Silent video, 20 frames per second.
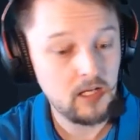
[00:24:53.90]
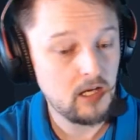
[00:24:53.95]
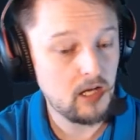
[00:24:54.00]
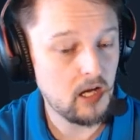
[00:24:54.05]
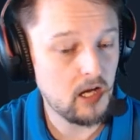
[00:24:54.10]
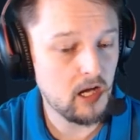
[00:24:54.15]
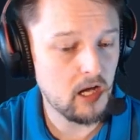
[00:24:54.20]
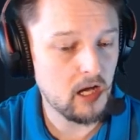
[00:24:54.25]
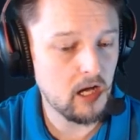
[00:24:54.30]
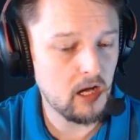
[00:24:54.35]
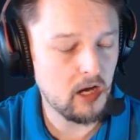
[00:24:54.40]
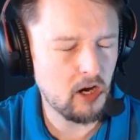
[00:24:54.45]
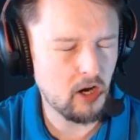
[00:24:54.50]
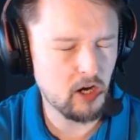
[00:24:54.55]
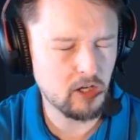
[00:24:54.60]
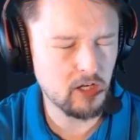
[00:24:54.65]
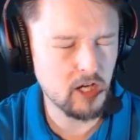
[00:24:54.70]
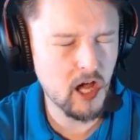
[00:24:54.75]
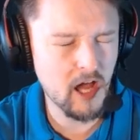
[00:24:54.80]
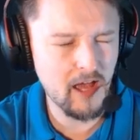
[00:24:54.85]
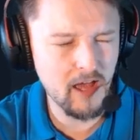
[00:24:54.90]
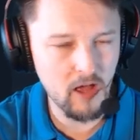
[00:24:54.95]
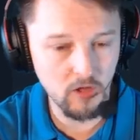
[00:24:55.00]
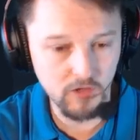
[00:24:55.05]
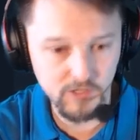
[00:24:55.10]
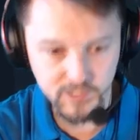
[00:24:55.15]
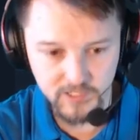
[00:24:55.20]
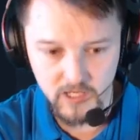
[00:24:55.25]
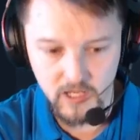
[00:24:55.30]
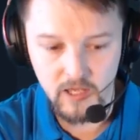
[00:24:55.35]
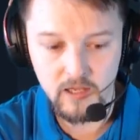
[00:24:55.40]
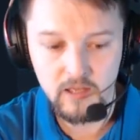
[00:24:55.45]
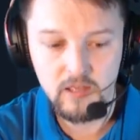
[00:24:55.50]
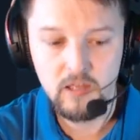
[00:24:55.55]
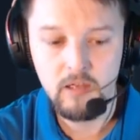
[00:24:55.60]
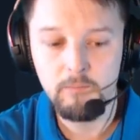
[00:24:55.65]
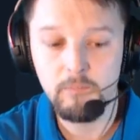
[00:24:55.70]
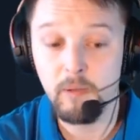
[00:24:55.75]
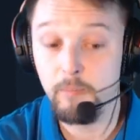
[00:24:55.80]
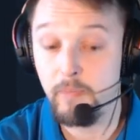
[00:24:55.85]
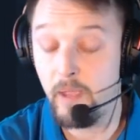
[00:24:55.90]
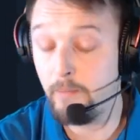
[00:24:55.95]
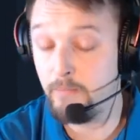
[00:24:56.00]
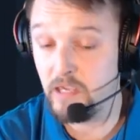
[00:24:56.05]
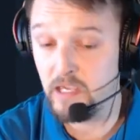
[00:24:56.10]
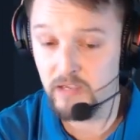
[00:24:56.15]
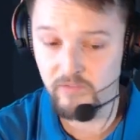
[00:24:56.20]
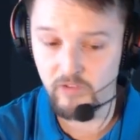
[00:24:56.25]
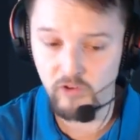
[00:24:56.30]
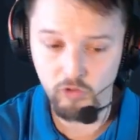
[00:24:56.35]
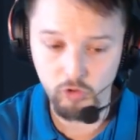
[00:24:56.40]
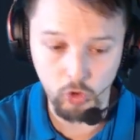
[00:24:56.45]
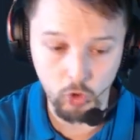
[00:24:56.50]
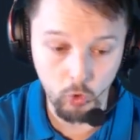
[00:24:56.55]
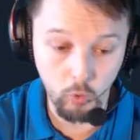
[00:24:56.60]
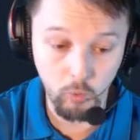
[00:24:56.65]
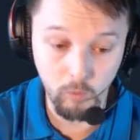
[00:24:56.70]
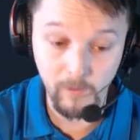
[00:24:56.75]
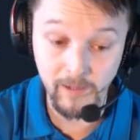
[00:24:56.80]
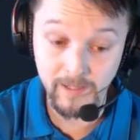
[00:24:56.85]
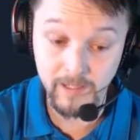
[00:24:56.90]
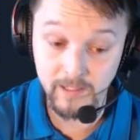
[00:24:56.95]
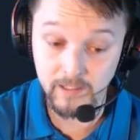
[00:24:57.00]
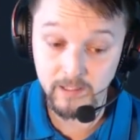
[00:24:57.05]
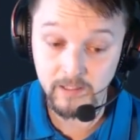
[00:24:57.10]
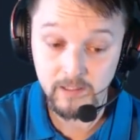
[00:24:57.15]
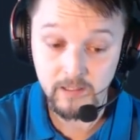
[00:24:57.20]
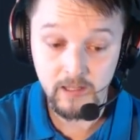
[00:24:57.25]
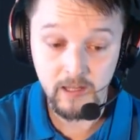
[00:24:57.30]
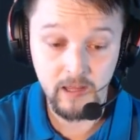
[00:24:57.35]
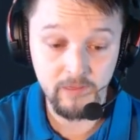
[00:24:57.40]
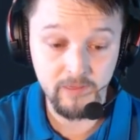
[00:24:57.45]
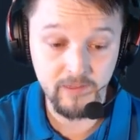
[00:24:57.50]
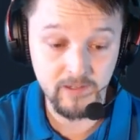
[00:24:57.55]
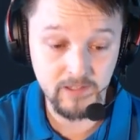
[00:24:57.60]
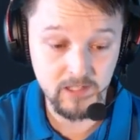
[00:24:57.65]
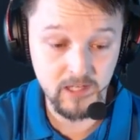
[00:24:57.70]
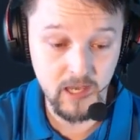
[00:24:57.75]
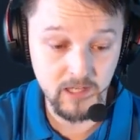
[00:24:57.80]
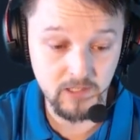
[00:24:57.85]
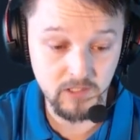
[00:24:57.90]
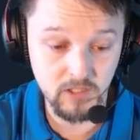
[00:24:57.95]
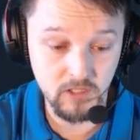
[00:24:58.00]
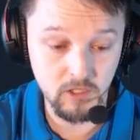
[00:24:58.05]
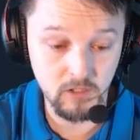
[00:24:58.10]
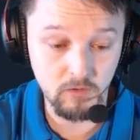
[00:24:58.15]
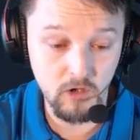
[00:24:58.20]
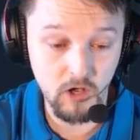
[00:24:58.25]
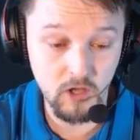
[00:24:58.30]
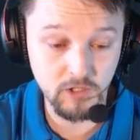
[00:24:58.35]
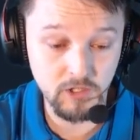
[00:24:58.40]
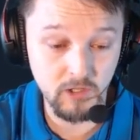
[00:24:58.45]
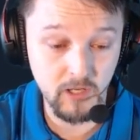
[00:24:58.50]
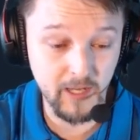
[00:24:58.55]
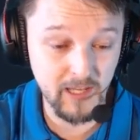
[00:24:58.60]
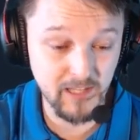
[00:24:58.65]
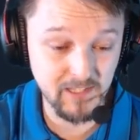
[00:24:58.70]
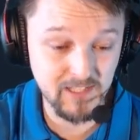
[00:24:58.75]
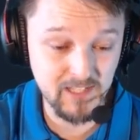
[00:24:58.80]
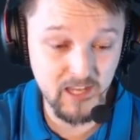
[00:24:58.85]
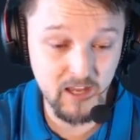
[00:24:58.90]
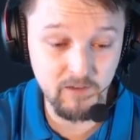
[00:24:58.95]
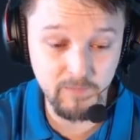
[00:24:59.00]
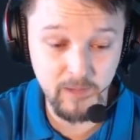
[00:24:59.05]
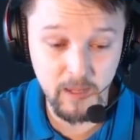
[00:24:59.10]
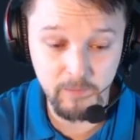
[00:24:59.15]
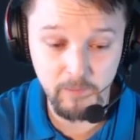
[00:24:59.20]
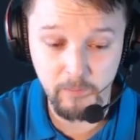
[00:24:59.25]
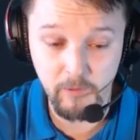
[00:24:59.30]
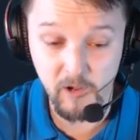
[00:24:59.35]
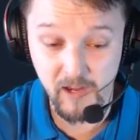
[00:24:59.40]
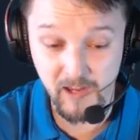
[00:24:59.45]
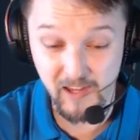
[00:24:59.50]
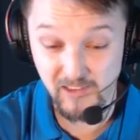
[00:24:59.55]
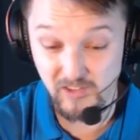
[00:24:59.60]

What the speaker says: or not Elsa, but maybe even the Queen in this case too. Also, instead of maybe putting